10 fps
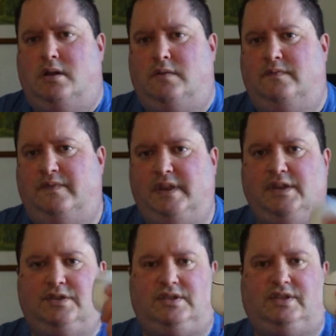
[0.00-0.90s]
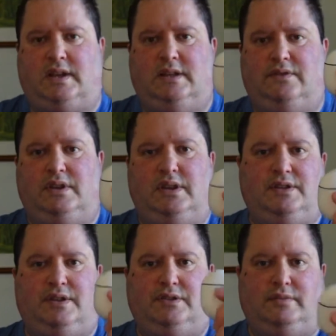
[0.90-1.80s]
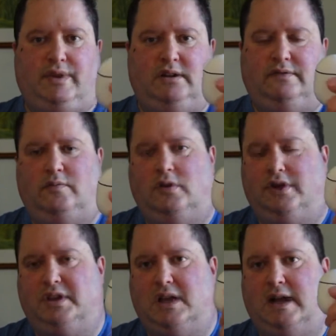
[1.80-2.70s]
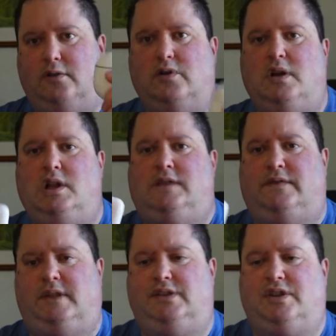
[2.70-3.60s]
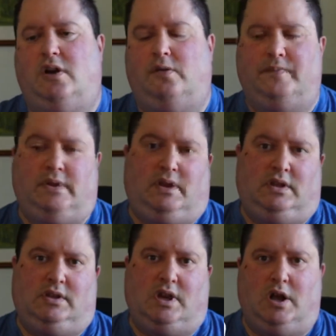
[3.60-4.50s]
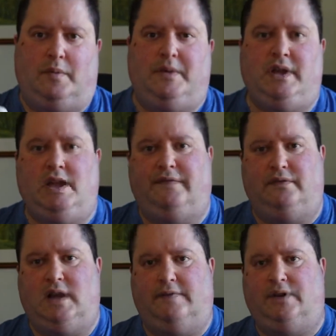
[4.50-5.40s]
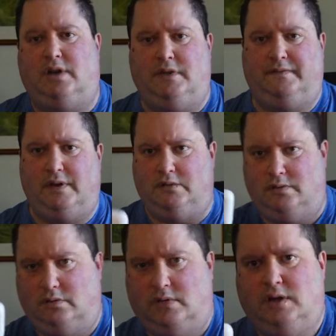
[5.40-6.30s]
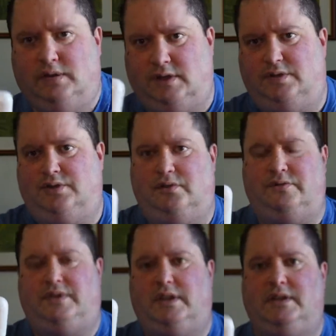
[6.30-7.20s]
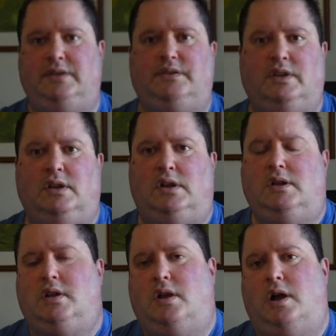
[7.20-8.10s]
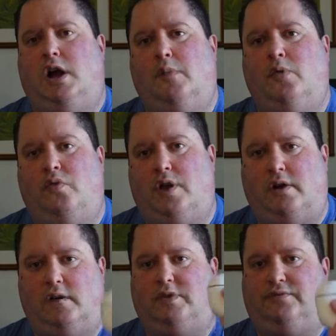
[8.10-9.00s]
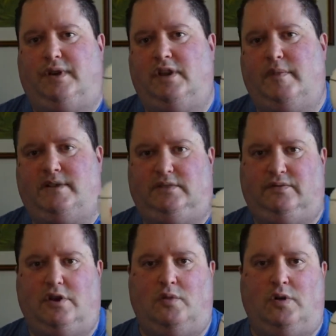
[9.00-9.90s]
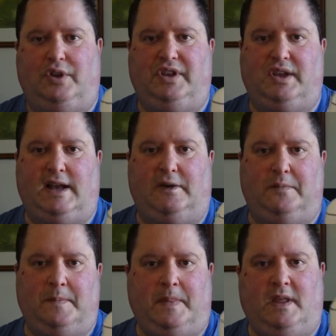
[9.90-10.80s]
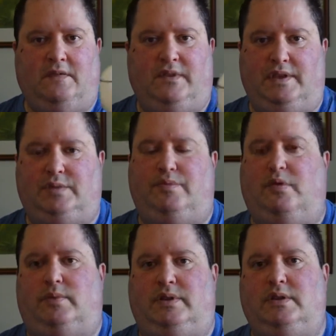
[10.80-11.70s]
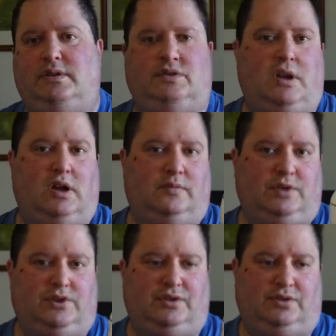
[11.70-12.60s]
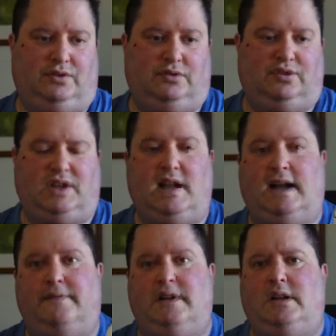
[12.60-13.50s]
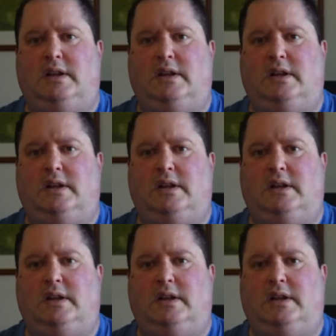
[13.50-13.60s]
These stay in the ears, these are better for working out, these aren't. If you have an iPhone, then you use these, although I would recommend if you are working out, these are probably just as good to have.